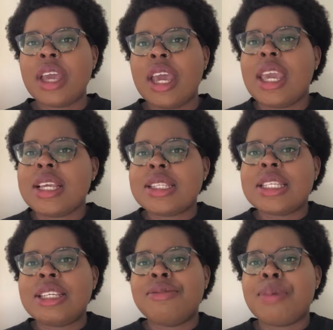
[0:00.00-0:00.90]
I guess
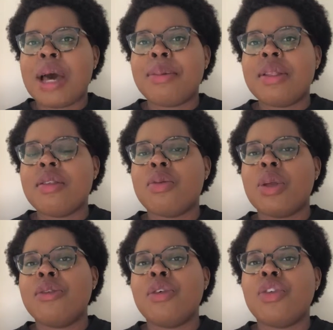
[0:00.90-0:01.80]
Eve Babbitt is
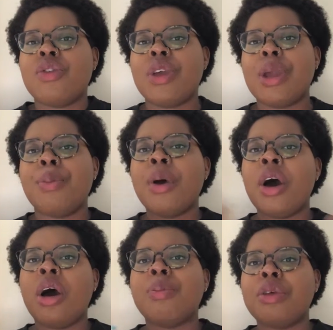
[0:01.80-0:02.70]
one of those very
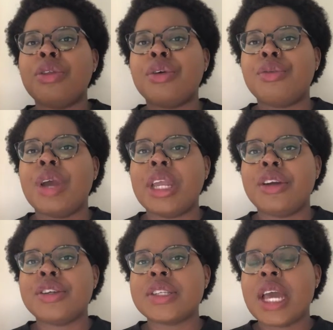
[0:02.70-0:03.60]
popular
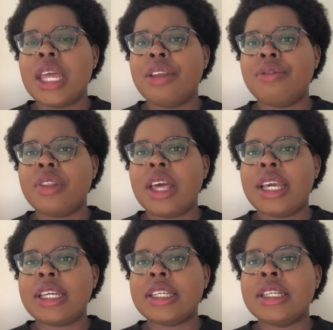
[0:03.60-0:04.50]
writers, kind of
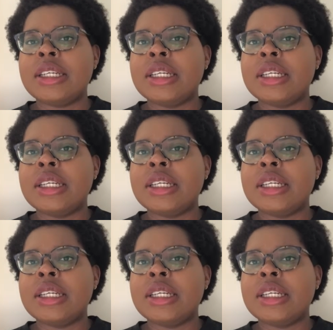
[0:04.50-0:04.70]
like